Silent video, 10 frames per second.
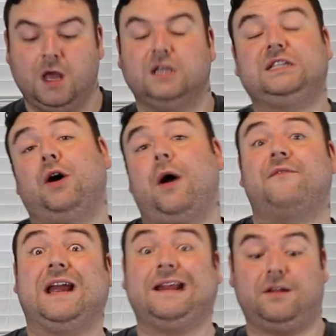So I
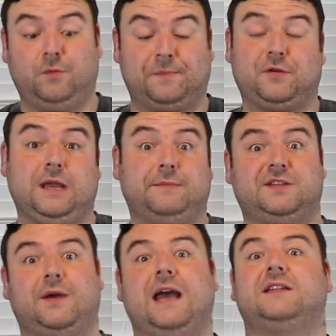ran out of whipped cream,
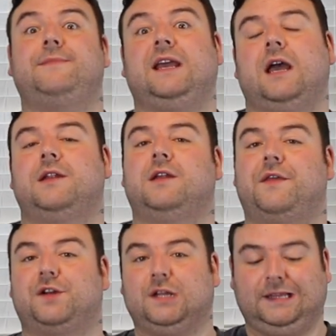so I had to make
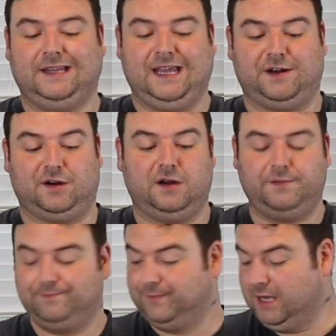another liter.